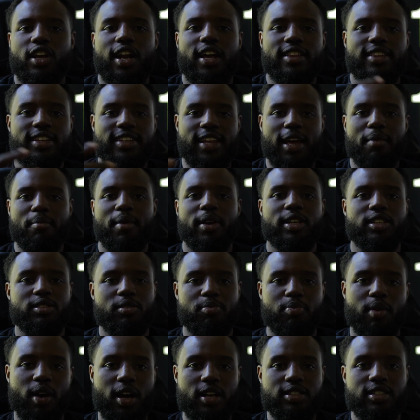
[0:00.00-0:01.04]
And I think that makes
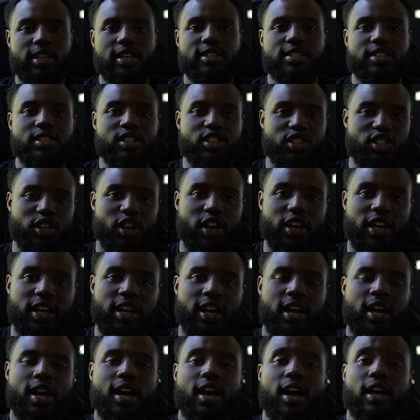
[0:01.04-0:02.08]
the process and the
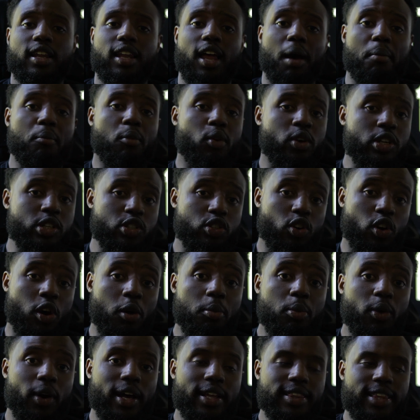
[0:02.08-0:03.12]
journey a lot more
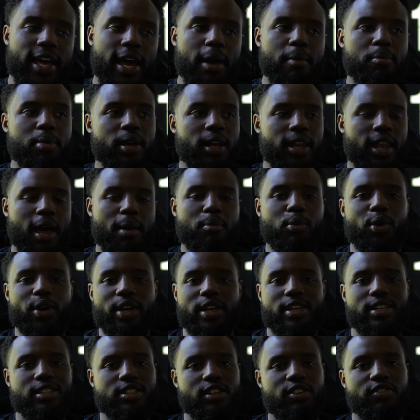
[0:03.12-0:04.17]
enjoyable at that, but a lot more
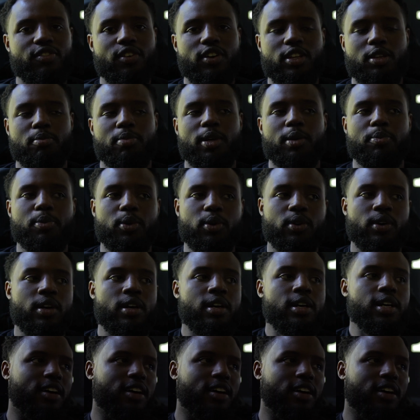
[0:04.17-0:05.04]
easier for other people.